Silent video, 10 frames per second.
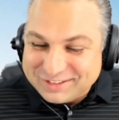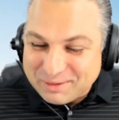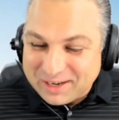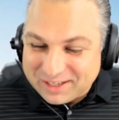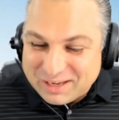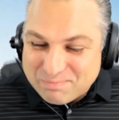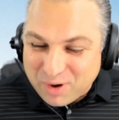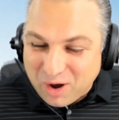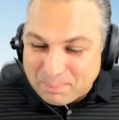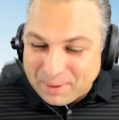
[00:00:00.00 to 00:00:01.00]
some of the deep
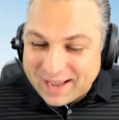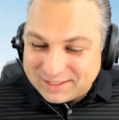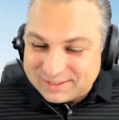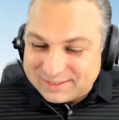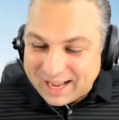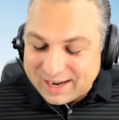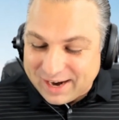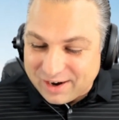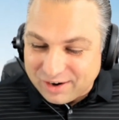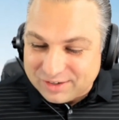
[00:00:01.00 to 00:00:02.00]
ball passes that
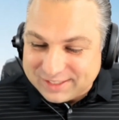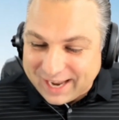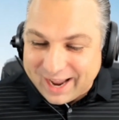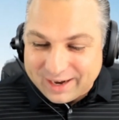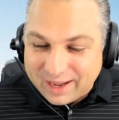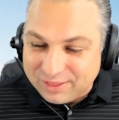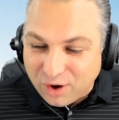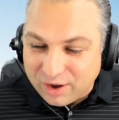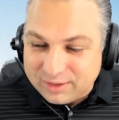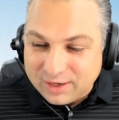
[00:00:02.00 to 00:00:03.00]
Hurts had, I
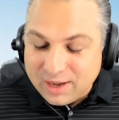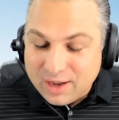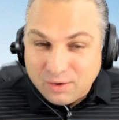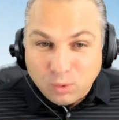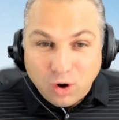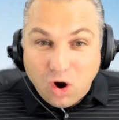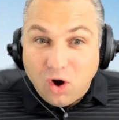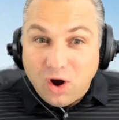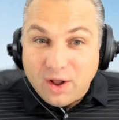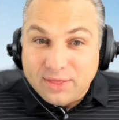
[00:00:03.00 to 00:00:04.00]
thought were
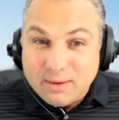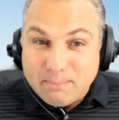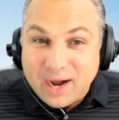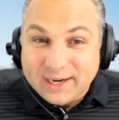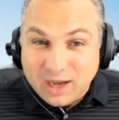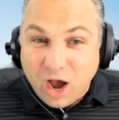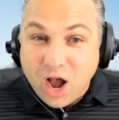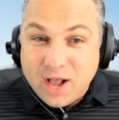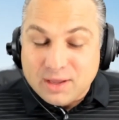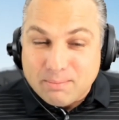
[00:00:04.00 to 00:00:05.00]
on the money,
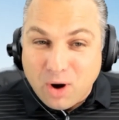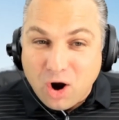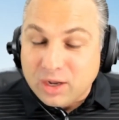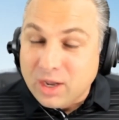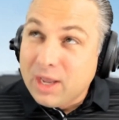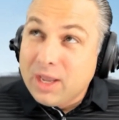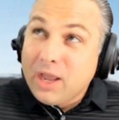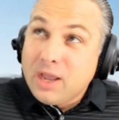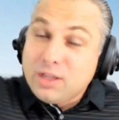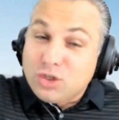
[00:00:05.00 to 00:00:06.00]
on the mark,
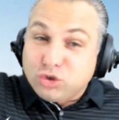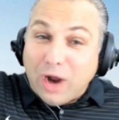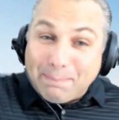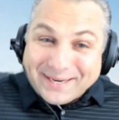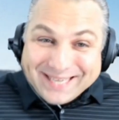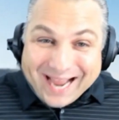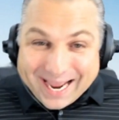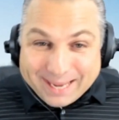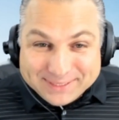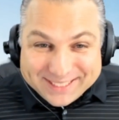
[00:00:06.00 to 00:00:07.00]
dropping
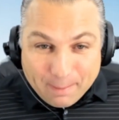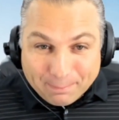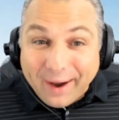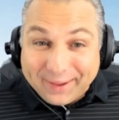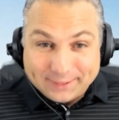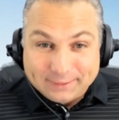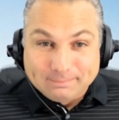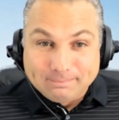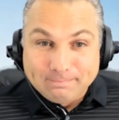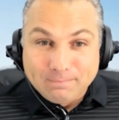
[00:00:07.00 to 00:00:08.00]
dimes in the bucket.
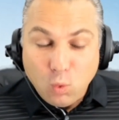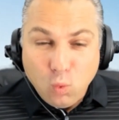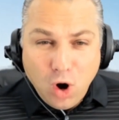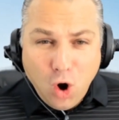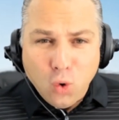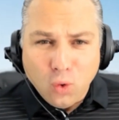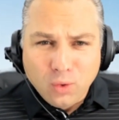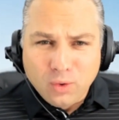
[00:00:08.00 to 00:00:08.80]
Woo!